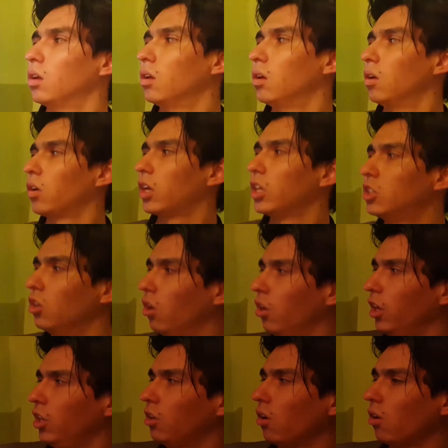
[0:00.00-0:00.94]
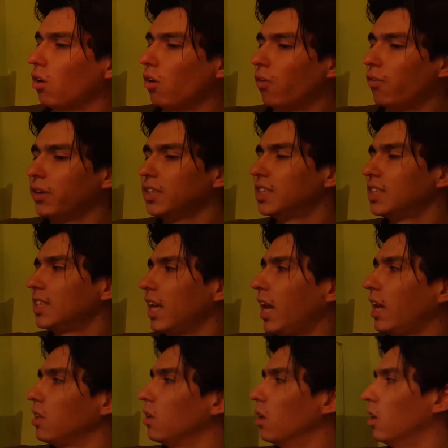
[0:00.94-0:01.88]
Okay, so in our current
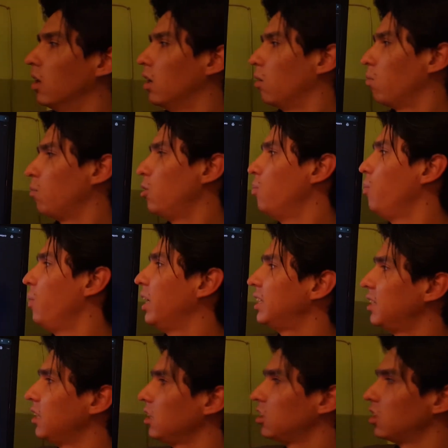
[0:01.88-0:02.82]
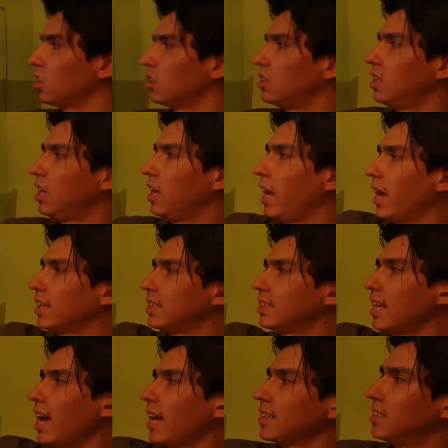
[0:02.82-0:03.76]
state, we're missing just the
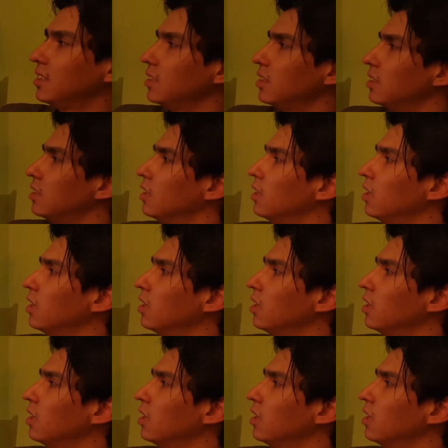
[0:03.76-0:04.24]
x-axis.